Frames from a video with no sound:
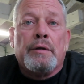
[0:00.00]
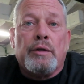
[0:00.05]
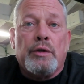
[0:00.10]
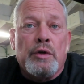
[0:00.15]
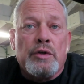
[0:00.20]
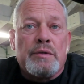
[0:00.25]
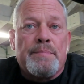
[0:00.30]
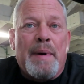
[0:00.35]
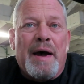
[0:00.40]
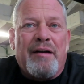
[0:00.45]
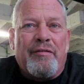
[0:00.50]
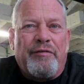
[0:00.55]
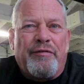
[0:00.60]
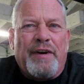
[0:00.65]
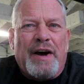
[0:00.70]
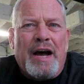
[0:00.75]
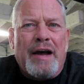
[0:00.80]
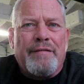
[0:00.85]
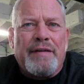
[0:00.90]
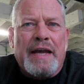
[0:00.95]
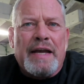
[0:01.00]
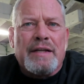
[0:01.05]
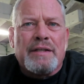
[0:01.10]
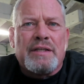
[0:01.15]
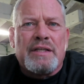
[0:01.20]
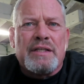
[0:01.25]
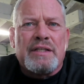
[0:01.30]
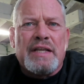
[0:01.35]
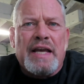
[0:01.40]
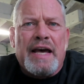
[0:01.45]
Use about 5
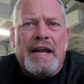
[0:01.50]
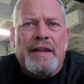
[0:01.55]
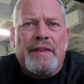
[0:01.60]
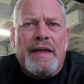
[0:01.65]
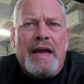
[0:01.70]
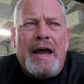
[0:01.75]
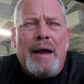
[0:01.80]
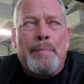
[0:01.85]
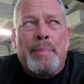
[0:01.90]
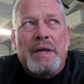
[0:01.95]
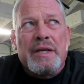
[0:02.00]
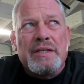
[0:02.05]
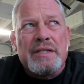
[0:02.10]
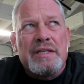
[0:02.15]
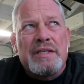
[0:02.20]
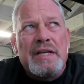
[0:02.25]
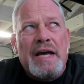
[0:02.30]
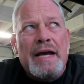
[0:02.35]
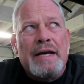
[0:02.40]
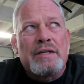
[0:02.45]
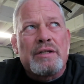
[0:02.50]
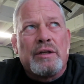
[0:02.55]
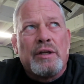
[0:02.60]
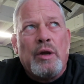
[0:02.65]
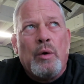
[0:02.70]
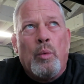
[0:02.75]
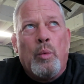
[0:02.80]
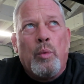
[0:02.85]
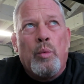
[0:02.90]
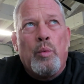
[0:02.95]
ounces out of that, because it's
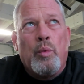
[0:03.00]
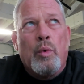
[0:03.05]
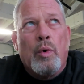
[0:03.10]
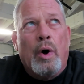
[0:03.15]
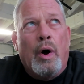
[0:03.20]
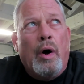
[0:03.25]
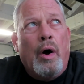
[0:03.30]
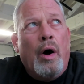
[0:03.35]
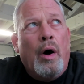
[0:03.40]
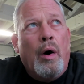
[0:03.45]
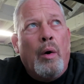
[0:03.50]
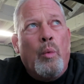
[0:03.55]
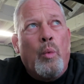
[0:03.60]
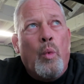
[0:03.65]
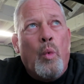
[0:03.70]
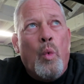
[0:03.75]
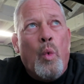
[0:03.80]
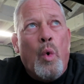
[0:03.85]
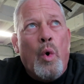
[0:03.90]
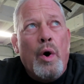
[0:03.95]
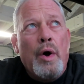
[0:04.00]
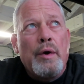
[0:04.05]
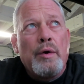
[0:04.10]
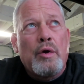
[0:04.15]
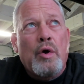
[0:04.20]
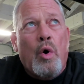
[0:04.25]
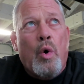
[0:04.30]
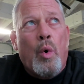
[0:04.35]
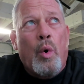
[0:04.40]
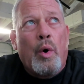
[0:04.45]
actually
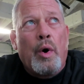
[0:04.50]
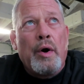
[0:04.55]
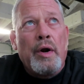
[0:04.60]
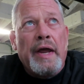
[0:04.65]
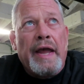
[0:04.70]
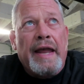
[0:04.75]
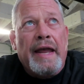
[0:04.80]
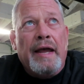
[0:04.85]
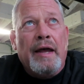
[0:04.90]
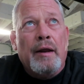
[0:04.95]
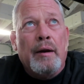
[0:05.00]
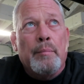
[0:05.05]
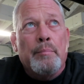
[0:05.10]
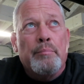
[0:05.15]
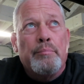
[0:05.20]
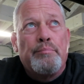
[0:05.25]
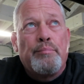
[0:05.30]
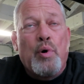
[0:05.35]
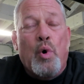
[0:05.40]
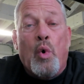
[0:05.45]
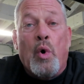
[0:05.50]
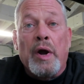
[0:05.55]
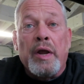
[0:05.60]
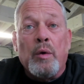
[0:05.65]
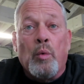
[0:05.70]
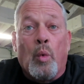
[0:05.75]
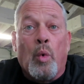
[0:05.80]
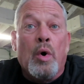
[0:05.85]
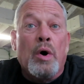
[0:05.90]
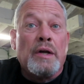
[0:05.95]
1 quart and
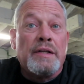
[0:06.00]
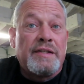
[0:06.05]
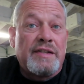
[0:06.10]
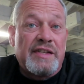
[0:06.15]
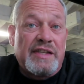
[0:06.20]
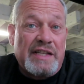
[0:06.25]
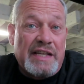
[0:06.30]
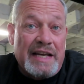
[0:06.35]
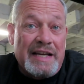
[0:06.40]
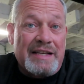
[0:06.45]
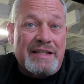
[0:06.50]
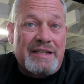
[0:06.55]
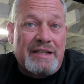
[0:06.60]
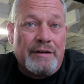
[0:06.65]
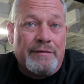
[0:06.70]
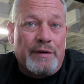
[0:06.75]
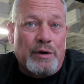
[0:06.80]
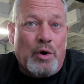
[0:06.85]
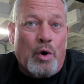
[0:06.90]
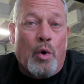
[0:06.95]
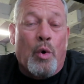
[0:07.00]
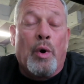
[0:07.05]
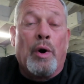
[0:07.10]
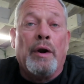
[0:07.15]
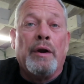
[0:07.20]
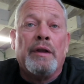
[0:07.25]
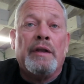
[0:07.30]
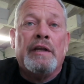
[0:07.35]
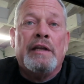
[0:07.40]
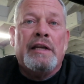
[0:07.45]
0.16 of a
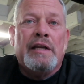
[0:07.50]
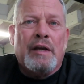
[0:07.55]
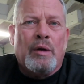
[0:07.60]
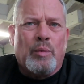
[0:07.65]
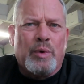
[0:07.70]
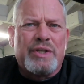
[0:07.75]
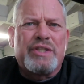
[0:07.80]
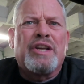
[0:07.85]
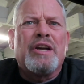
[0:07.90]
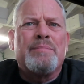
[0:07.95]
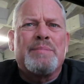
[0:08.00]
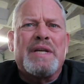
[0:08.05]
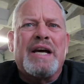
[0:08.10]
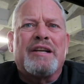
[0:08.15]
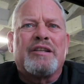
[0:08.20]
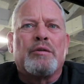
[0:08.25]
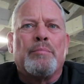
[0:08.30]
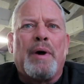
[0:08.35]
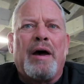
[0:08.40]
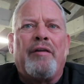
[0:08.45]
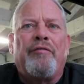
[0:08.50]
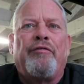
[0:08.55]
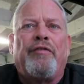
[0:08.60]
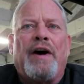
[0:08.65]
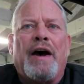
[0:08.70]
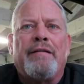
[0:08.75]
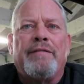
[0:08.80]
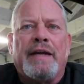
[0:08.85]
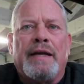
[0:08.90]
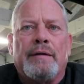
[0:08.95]
quart, which comes out to about
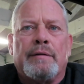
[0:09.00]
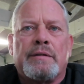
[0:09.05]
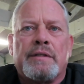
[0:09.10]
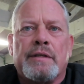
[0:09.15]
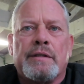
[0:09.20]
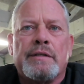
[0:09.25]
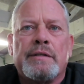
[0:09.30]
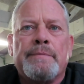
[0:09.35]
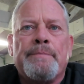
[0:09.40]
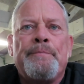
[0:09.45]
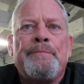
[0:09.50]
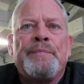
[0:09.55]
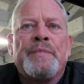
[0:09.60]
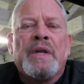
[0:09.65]
5 ounces.